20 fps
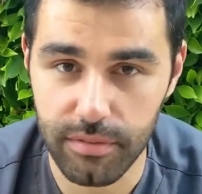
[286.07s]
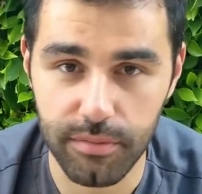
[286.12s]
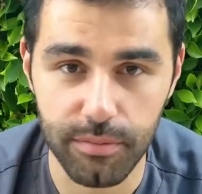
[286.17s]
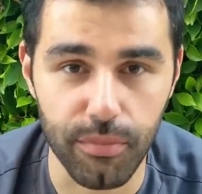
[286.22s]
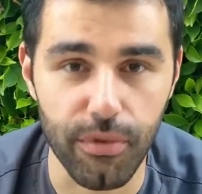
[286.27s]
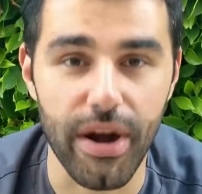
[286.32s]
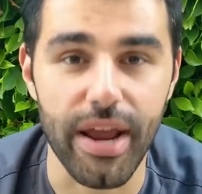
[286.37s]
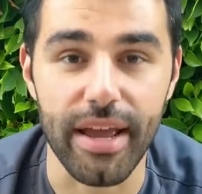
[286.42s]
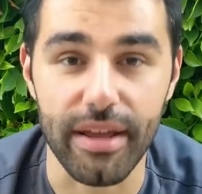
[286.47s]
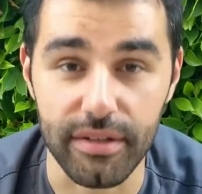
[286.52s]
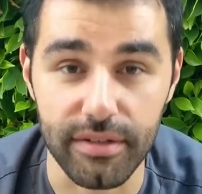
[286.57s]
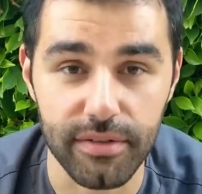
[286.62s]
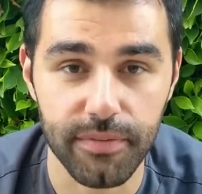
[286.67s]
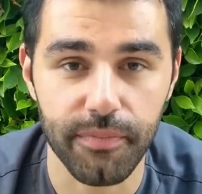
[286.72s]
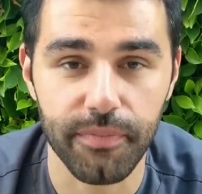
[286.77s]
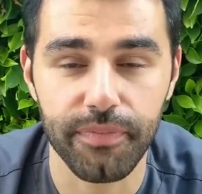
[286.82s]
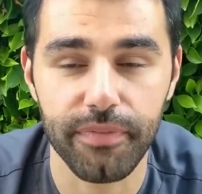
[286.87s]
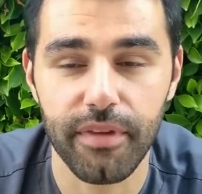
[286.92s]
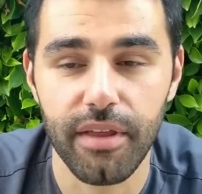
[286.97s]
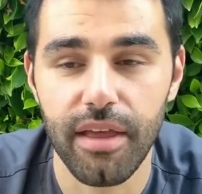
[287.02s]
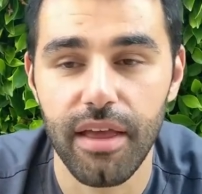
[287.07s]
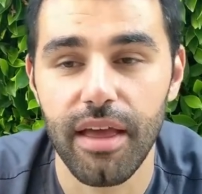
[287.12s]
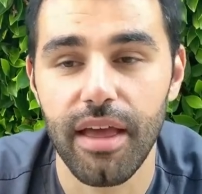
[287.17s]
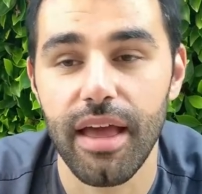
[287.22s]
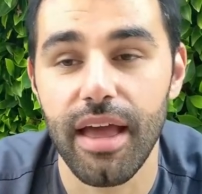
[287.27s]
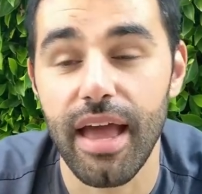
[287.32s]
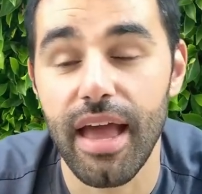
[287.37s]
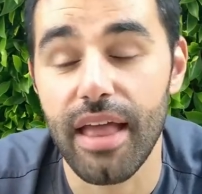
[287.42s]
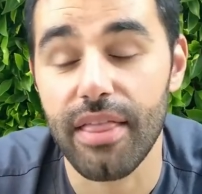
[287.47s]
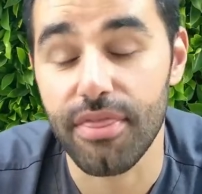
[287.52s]
brand?
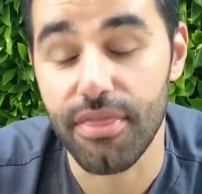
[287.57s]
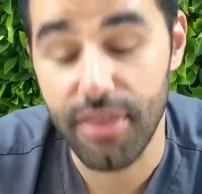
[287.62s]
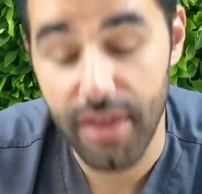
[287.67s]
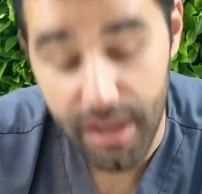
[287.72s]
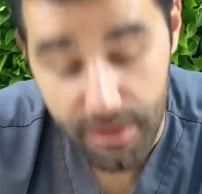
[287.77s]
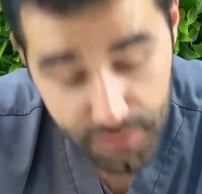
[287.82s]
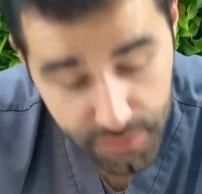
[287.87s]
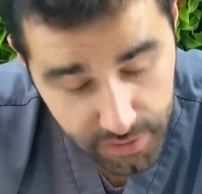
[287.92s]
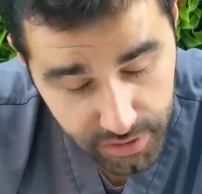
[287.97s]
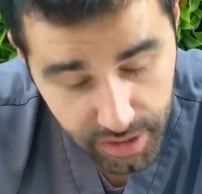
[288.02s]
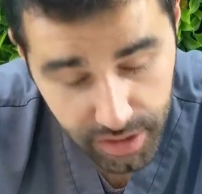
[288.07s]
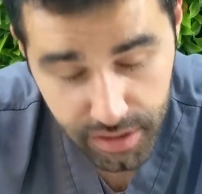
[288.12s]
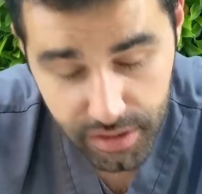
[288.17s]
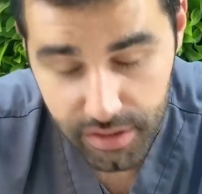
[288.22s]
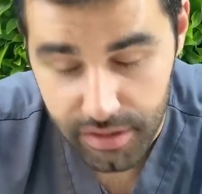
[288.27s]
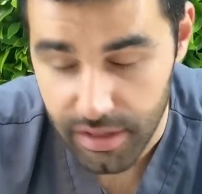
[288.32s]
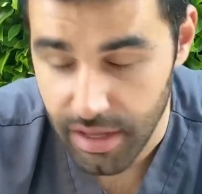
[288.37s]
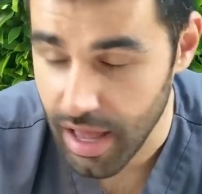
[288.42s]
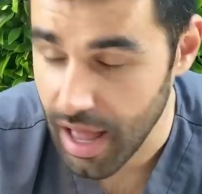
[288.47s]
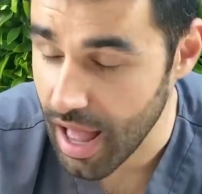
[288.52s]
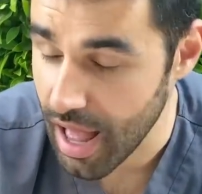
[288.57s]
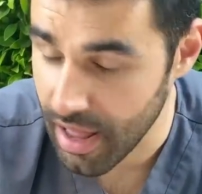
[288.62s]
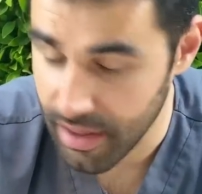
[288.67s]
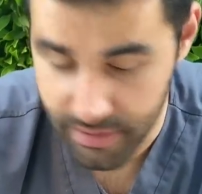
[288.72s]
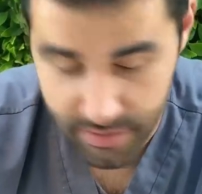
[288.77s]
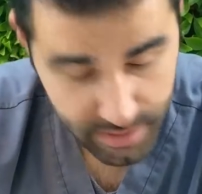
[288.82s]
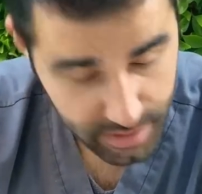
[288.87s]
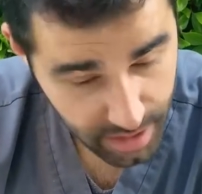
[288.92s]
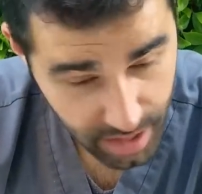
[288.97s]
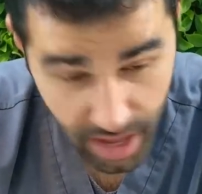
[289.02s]
And thankfully,
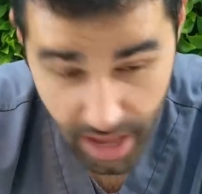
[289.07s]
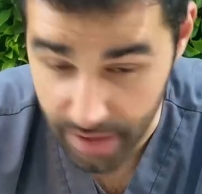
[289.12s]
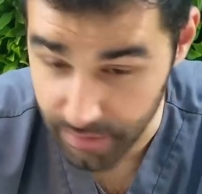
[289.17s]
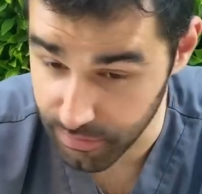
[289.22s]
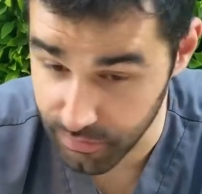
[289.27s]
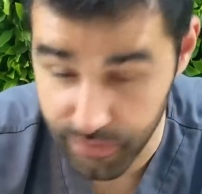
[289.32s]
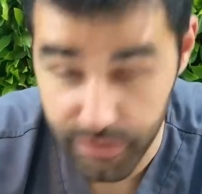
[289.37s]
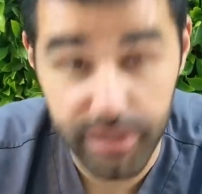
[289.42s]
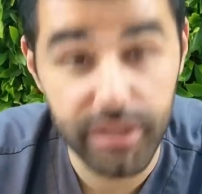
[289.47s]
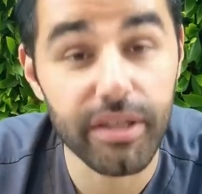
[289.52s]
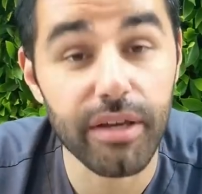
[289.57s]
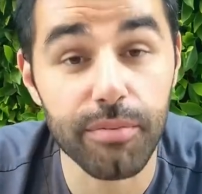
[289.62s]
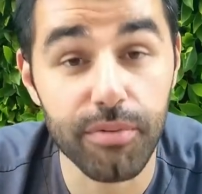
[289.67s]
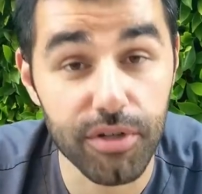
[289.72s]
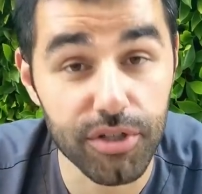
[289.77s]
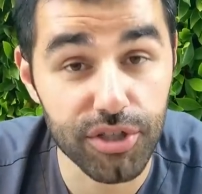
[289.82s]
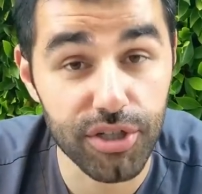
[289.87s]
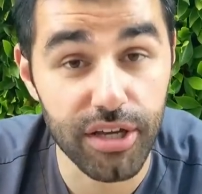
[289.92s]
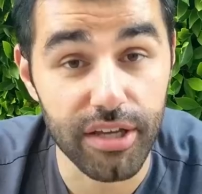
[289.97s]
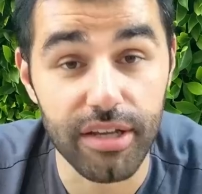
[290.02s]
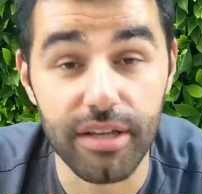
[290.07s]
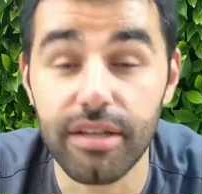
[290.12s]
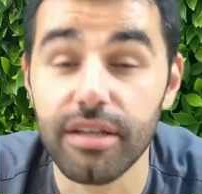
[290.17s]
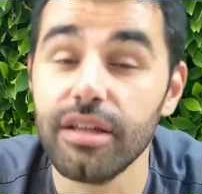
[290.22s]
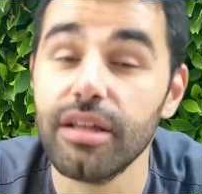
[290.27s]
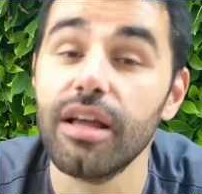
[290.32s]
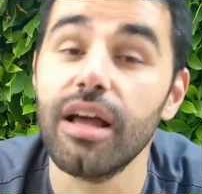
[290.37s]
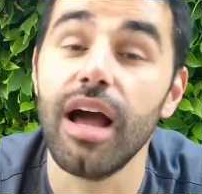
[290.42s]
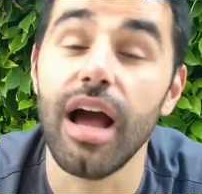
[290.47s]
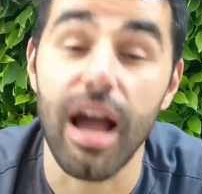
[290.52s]
I really appreciate it,
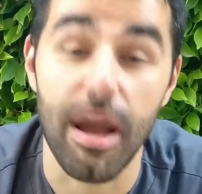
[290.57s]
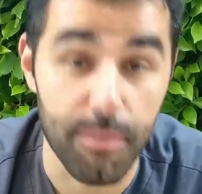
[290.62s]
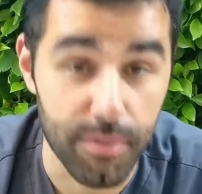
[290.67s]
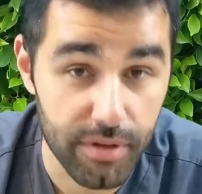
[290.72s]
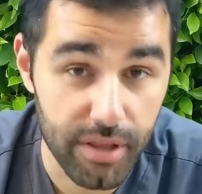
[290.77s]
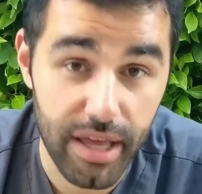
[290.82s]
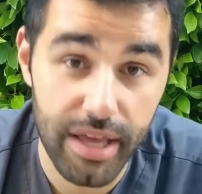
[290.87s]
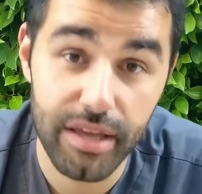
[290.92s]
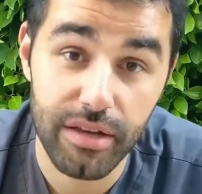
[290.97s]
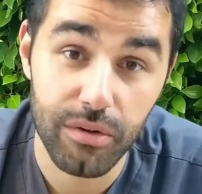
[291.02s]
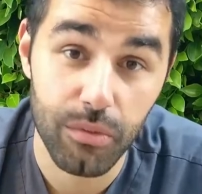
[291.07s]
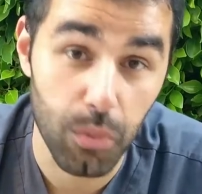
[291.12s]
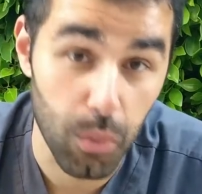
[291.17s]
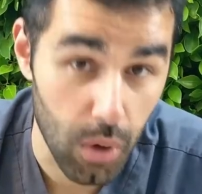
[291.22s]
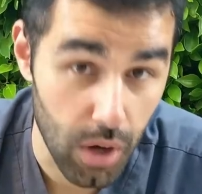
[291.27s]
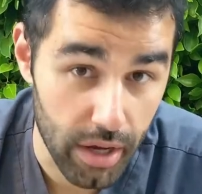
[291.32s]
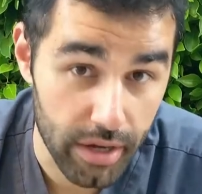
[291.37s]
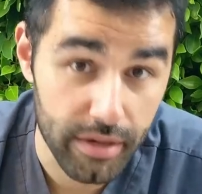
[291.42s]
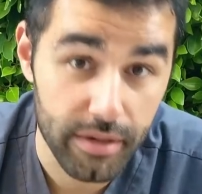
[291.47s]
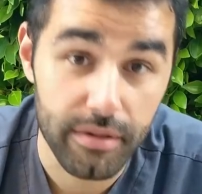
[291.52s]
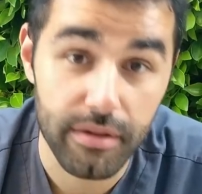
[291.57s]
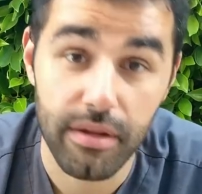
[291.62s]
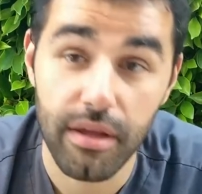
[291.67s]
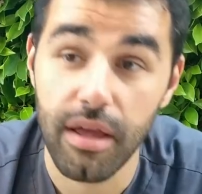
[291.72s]
Hyperlight won.